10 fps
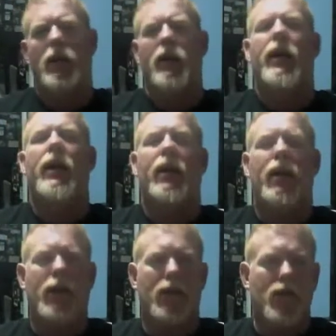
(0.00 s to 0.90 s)
And,
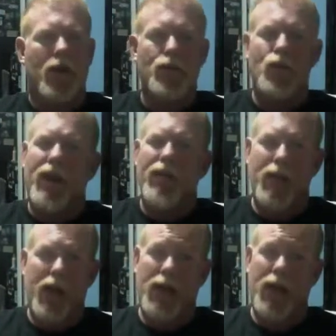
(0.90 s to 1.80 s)
you know, I'm doing
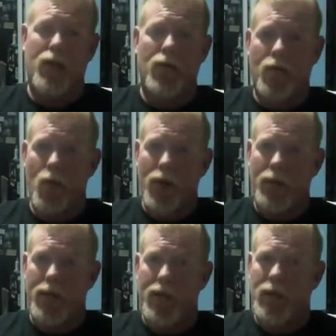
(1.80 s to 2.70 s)
everything I can to avoid it
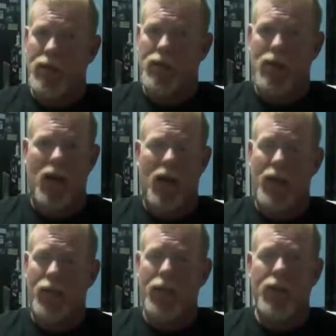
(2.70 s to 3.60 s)
because
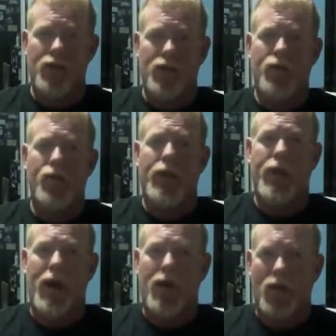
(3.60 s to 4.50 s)
I'm really surgeried
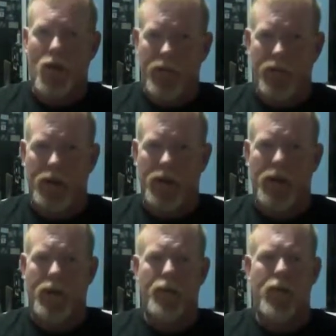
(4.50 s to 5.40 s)
out, quite frankly.
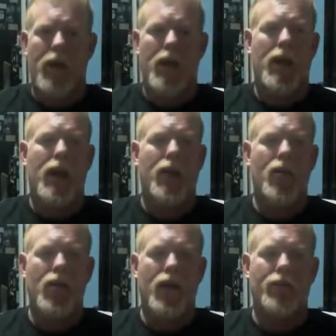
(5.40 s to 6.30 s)
And I
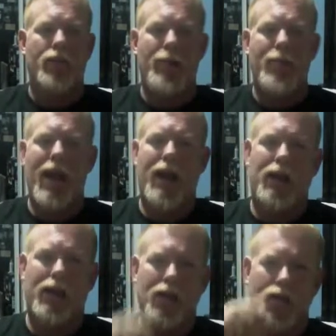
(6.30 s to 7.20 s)
know that if my back gets